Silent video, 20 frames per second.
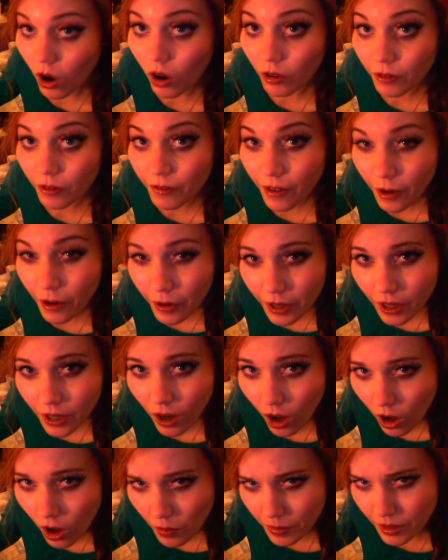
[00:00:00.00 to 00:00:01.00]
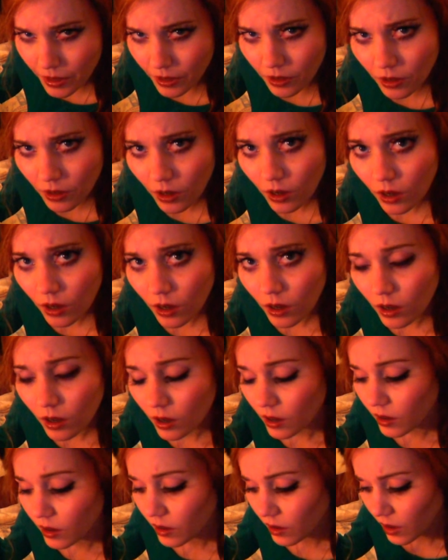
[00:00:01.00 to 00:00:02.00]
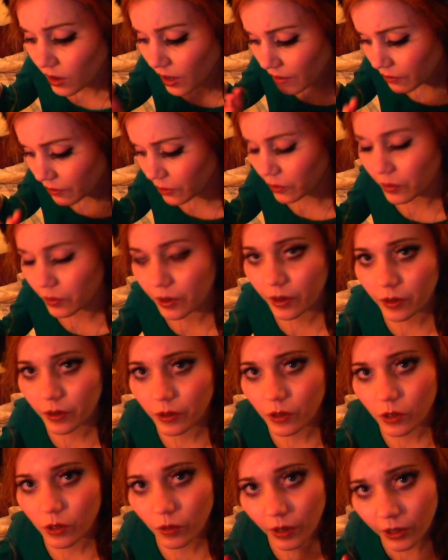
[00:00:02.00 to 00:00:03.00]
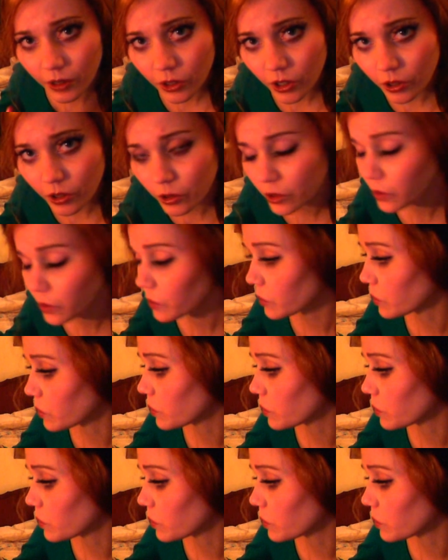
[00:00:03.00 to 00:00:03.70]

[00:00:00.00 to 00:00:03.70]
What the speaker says: very common everywhere, so I shall show you.